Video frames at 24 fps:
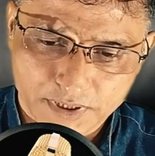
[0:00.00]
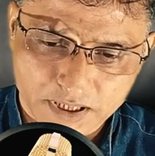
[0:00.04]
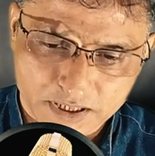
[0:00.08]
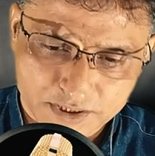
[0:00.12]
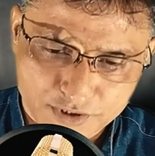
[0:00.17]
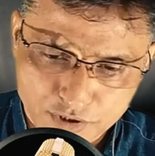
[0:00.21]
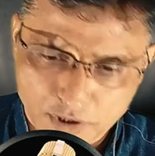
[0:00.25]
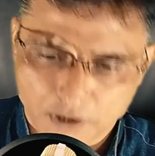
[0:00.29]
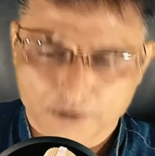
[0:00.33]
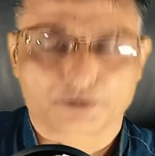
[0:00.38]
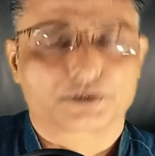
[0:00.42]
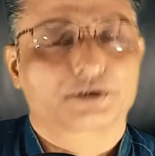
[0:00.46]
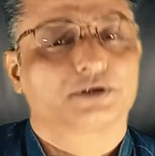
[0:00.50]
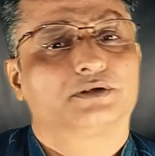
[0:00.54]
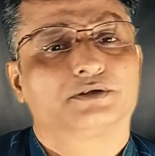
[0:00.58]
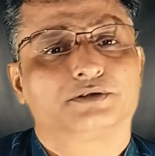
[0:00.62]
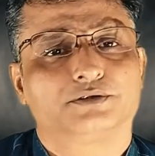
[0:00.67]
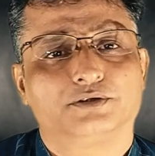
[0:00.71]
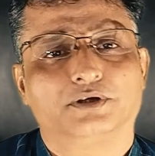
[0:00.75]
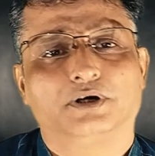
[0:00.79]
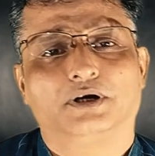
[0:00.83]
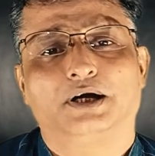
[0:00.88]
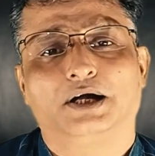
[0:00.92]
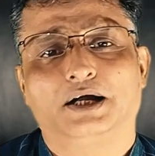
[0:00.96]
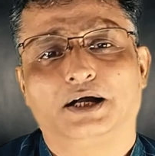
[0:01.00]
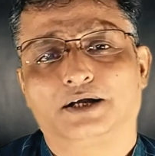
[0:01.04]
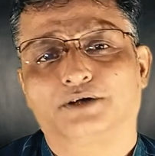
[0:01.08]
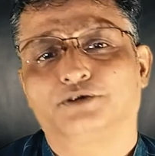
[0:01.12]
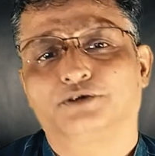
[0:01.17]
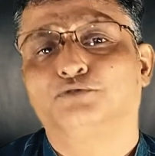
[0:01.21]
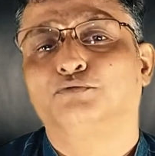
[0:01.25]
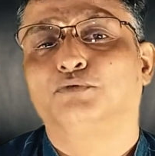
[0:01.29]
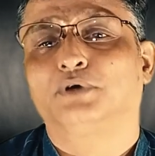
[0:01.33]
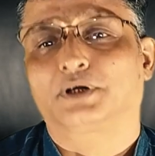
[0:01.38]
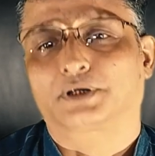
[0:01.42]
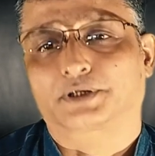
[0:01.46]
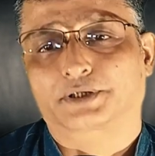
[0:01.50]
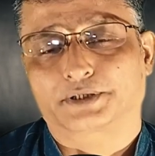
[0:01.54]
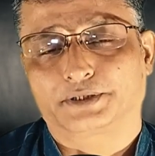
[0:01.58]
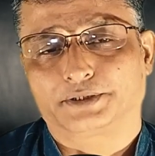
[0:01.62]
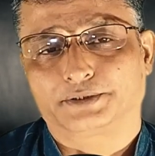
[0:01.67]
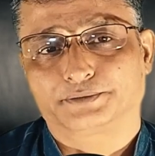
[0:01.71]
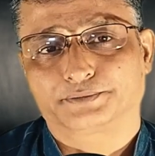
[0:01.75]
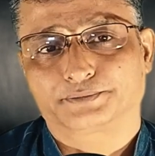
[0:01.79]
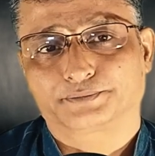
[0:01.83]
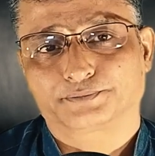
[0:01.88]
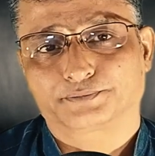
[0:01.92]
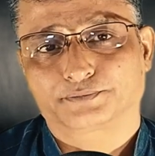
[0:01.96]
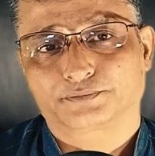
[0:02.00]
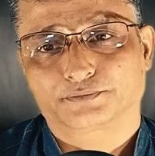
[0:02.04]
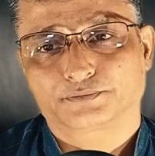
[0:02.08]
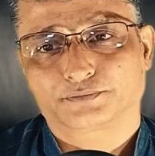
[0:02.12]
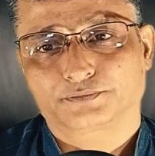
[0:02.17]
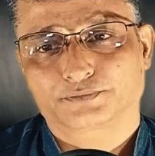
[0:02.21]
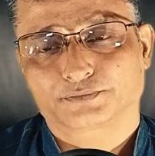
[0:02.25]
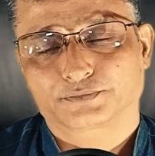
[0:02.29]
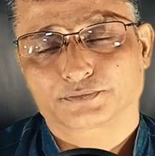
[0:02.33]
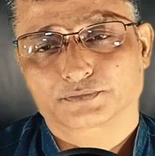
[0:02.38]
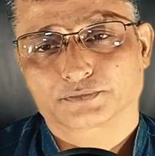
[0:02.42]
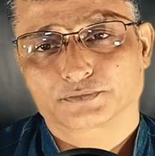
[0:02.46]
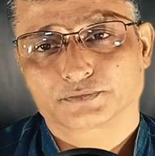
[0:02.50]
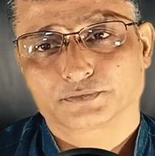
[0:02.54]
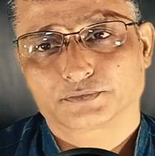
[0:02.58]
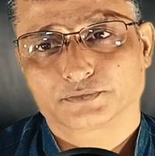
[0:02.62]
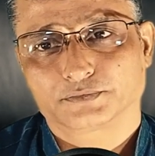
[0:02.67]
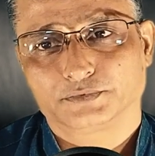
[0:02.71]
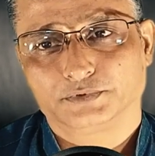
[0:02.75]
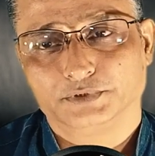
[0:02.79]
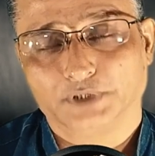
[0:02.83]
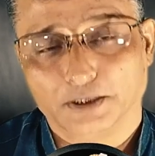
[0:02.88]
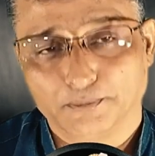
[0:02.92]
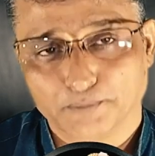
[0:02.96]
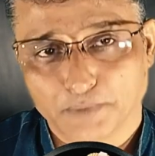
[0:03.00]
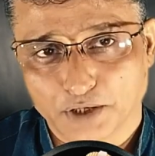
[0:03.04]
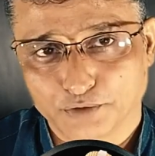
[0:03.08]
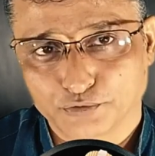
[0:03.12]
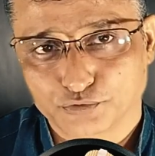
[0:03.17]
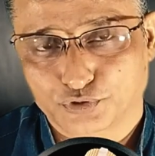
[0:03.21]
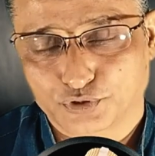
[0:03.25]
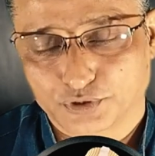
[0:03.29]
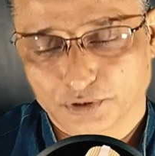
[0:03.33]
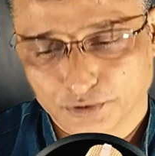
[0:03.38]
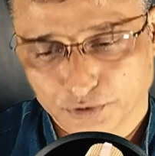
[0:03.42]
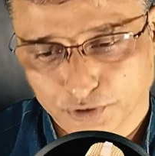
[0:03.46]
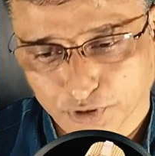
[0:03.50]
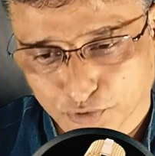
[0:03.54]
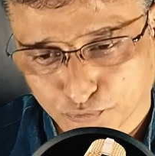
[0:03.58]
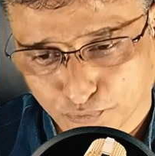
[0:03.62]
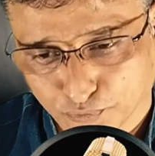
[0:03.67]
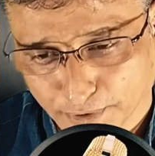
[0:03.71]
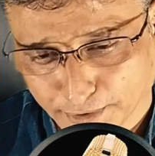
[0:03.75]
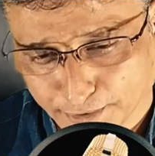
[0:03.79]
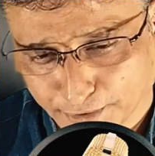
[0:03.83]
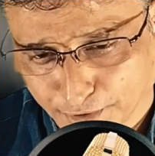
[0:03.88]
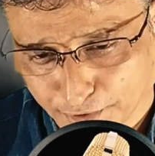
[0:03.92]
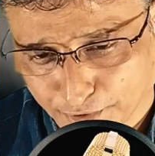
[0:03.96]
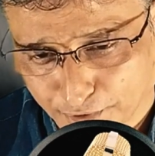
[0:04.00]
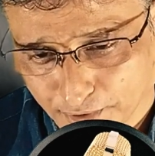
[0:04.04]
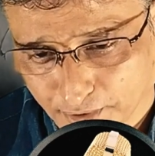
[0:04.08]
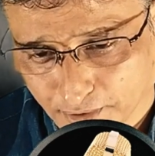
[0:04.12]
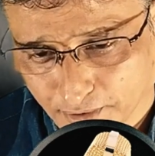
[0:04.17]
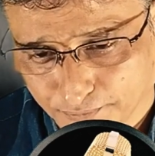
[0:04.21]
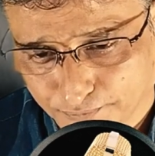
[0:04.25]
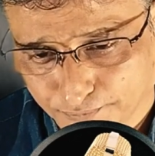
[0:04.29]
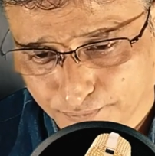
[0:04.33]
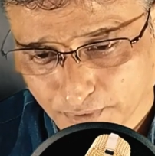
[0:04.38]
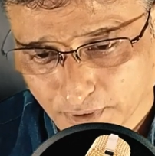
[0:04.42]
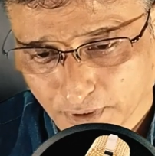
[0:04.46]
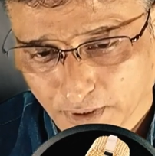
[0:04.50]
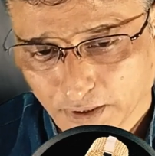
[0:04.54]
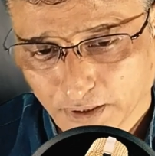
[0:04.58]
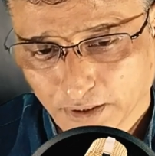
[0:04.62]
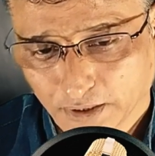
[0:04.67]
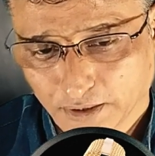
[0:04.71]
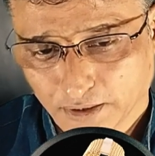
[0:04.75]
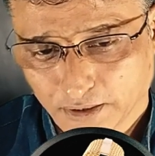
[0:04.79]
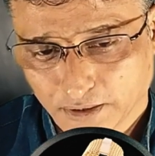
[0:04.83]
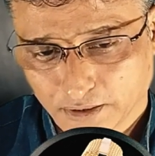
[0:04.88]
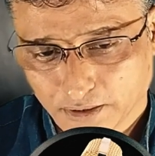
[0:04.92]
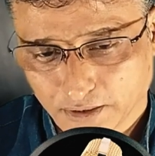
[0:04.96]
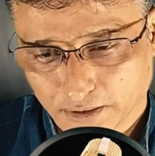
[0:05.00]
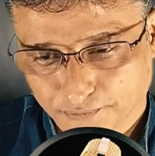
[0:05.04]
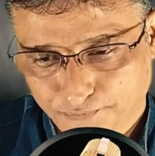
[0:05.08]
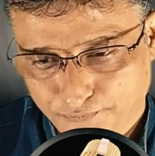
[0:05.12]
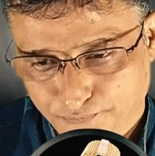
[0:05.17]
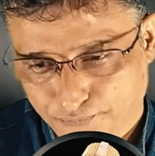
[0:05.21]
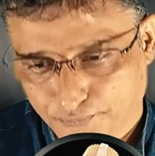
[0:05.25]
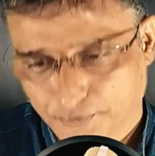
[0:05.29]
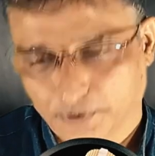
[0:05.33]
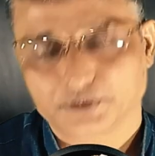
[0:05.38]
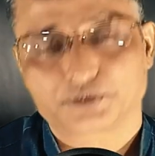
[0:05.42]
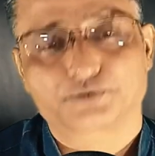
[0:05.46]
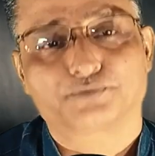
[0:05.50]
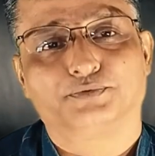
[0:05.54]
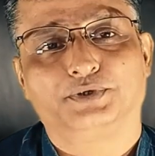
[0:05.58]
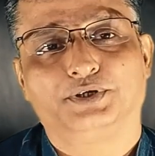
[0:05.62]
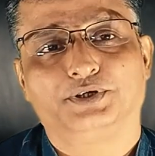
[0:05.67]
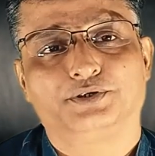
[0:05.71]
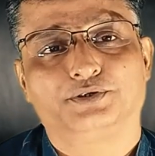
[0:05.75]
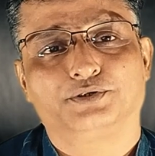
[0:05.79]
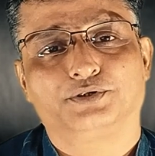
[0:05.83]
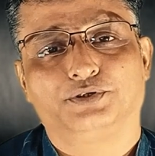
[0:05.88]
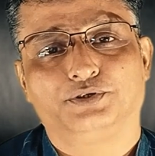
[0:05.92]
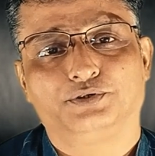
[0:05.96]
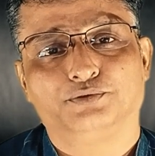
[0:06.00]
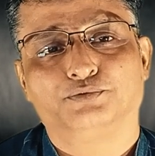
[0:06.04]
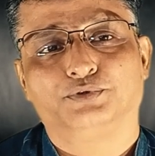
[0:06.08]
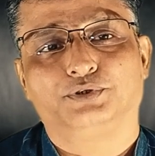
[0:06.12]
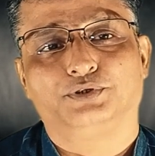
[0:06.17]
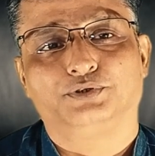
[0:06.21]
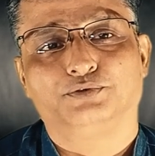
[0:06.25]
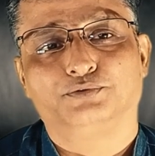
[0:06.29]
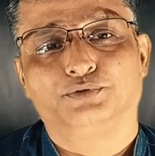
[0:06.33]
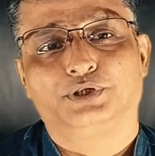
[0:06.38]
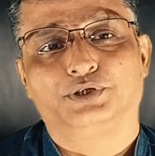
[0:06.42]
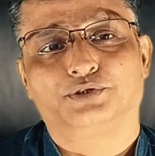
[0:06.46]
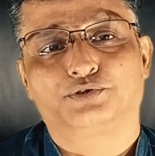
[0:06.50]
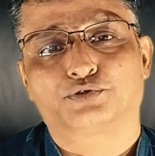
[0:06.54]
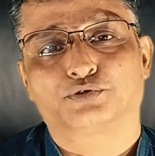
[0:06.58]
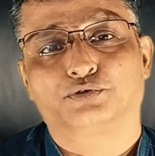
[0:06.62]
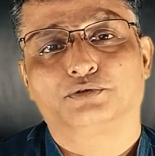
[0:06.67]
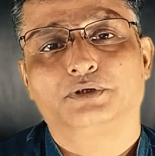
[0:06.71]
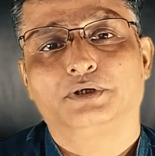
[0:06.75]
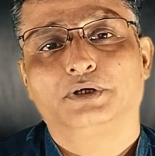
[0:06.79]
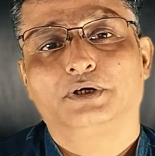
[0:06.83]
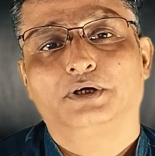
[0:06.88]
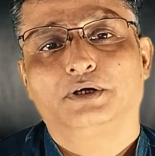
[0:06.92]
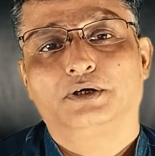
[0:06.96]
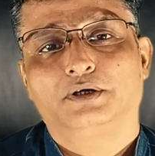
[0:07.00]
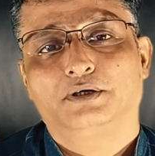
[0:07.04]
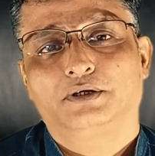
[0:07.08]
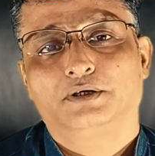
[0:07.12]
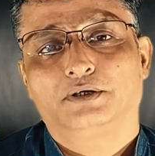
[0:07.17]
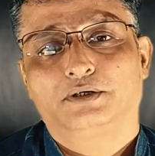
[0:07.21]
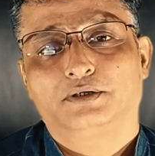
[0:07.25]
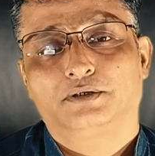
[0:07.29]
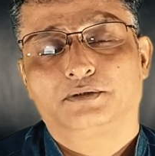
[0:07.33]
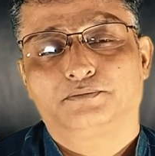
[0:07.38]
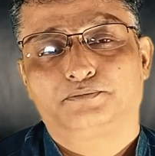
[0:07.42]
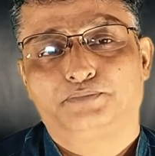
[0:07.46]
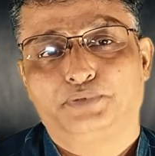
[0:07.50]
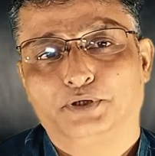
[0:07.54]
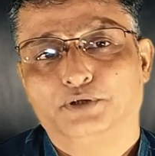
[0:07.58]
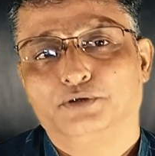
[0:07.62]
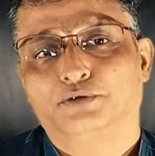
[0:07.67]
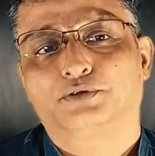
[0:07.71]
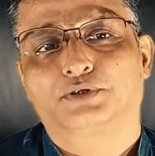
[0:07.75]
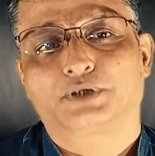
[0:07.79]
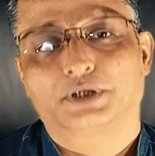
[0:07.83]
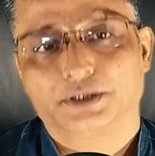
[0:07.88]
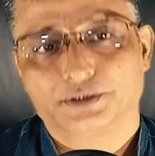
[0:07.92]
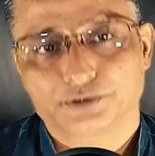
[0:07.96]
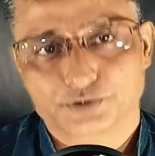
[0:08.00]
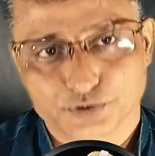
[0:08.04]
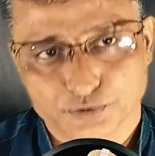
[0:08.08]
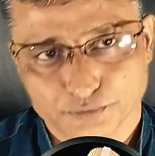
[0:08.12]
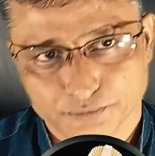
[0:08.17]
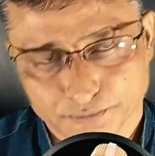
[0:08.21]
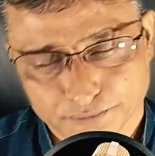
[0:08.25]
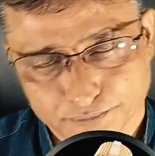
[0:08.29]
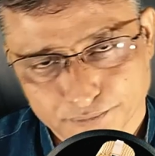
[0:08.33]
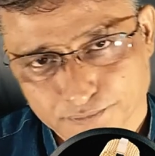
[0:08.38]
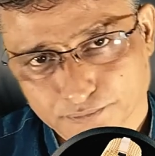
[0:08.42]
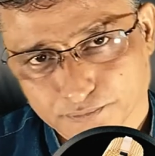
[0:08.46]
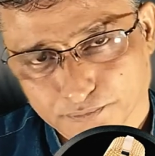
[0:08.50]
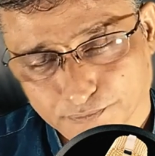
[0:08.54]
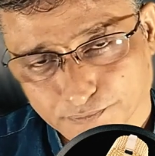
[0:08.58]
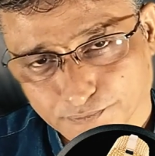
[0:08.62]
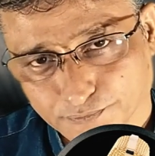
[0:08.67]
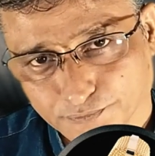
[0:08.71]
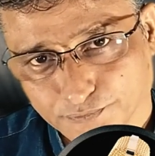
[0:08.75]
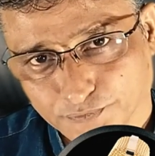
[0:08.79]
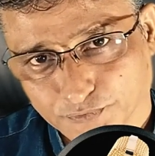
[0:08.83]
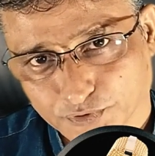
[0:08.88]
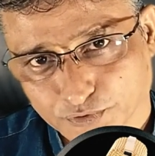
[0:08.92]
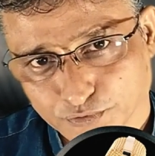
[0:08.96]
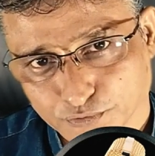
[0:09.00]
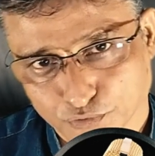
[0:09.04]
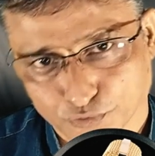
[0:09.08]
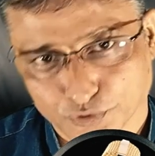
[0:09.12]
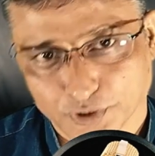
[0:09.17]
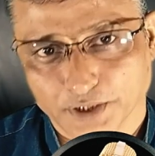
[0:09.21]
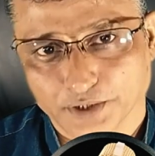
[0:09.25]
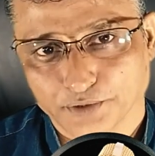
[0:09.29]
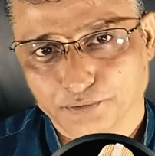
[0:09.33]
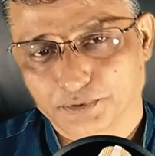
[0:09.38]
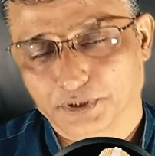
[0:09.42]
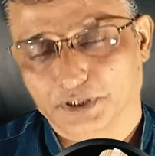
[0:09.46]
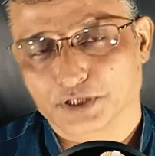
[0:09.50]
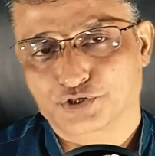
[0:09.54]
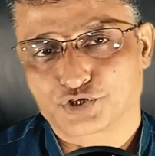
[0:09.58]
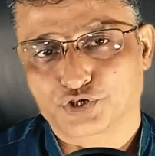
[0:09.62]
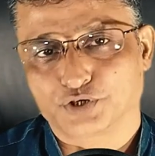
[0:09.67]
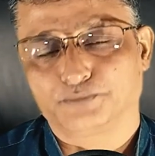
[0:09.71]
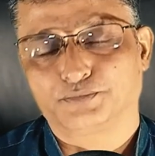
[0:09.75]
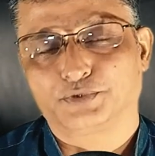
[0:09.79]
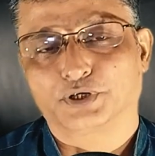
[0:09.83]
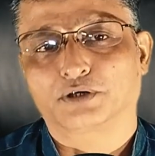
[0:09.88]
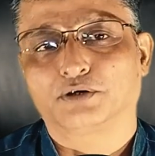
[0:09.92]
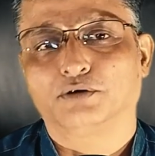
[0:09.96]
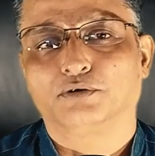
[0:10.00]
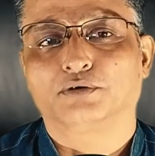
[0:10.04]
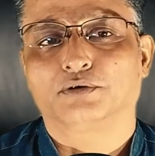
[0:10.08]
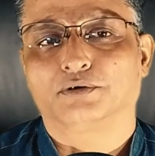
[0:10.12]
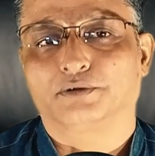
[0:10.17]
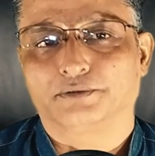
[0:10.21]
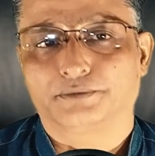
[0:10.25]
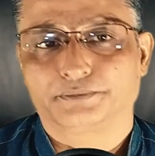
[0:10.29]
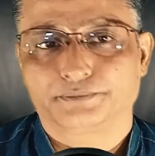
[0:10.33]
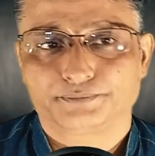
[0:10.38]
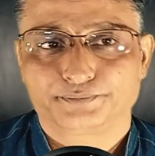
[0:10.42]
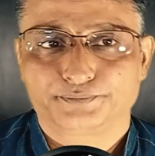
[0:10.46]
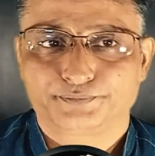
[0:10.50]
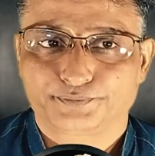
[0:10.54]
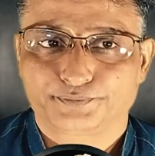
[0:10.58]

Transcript: exert the hard work, the amount, the quantity of effort you need to pour into so that you can achieve the goal.